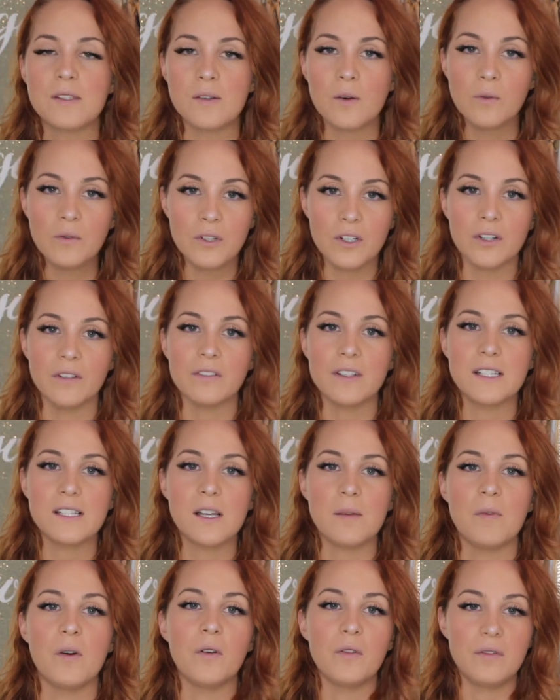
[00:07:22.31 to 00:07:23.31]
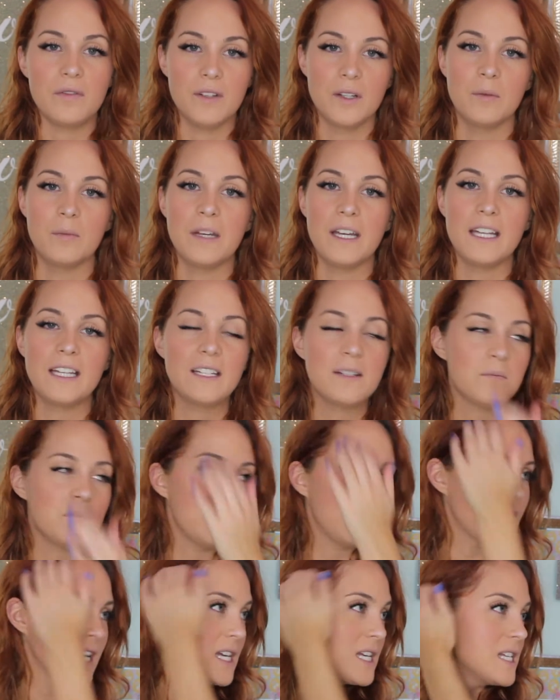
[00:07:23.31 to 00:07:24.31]
so nervous about filming
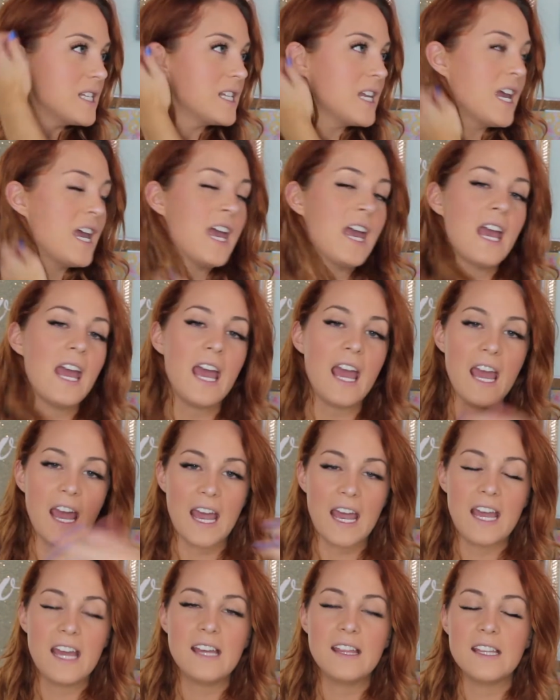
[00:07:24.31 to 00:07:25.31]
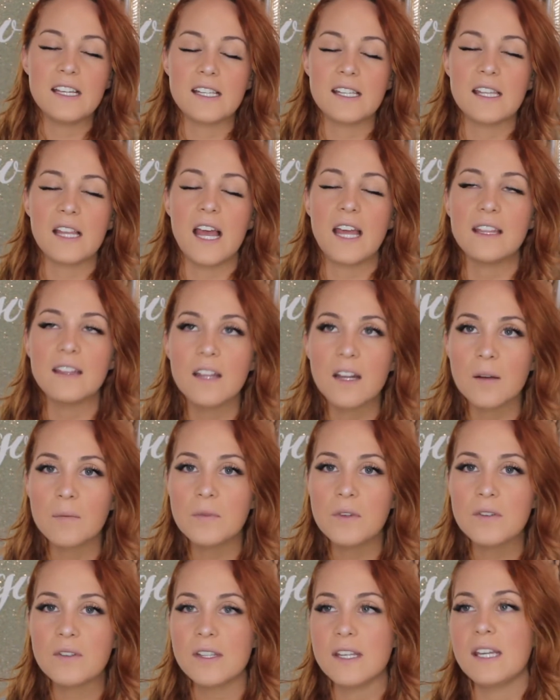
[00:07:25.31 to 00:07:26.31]
because A, this light that I'm
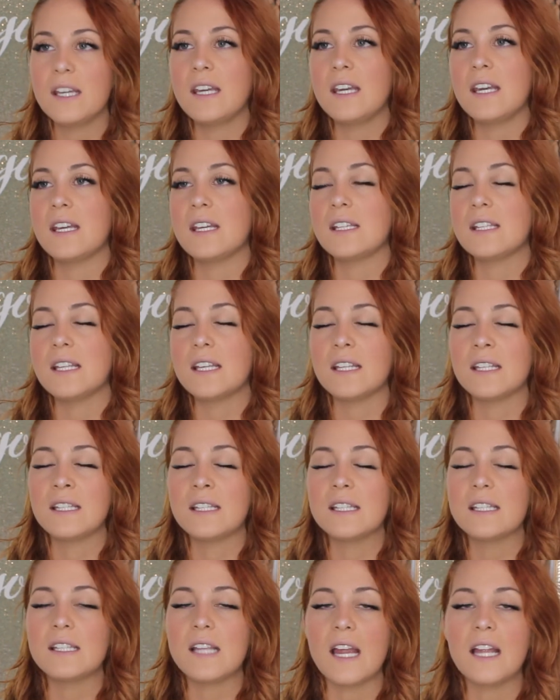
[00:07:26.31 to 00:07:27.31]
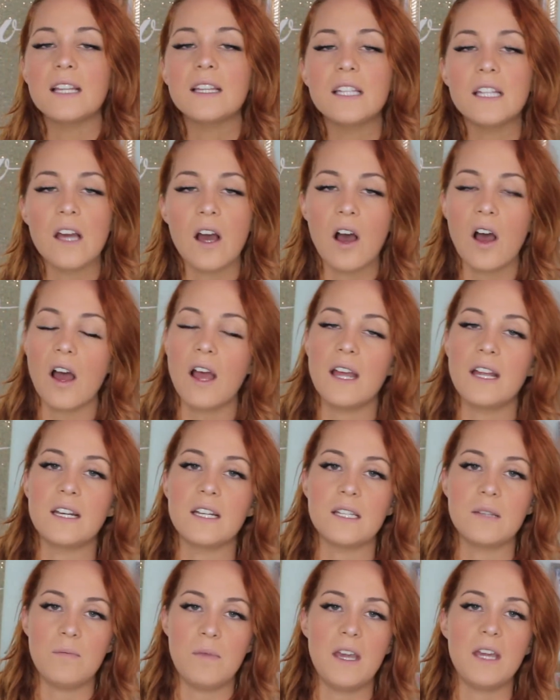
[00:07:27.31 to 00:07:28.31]
using is insanely hot and
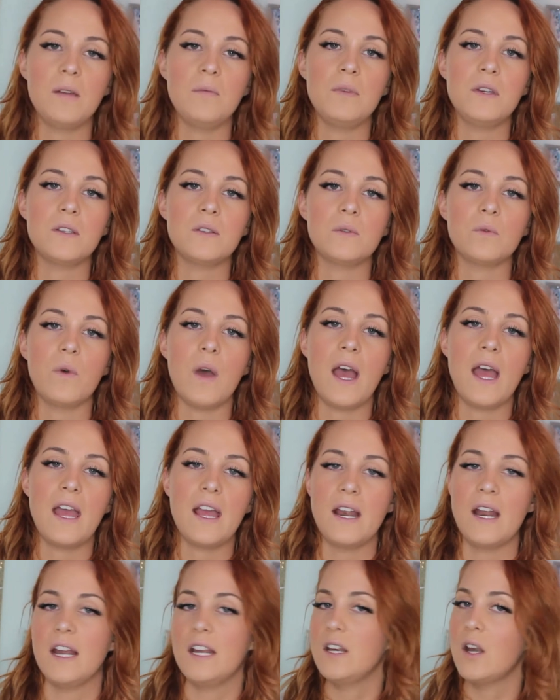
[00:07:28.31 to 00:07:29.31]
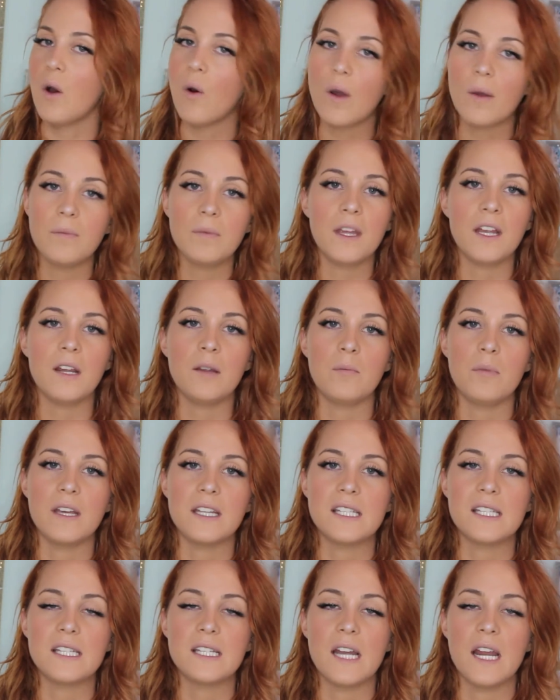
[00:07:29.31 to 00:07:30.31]
it's making me sweat, and I know I'm getting
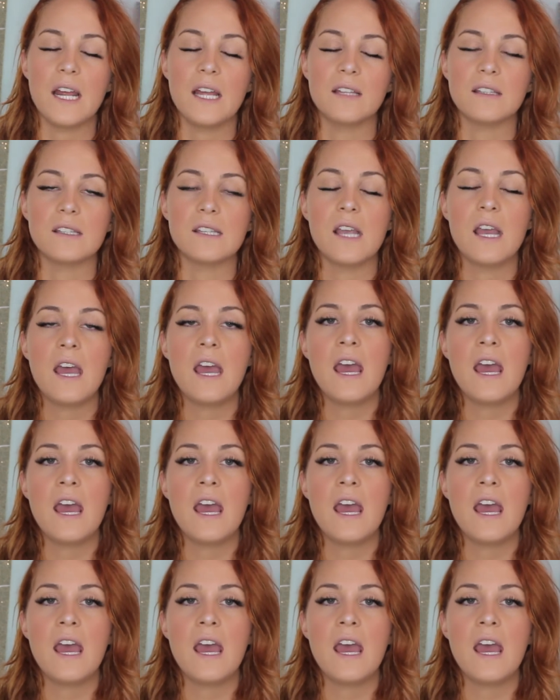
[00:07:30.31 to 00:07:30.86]
pit stains.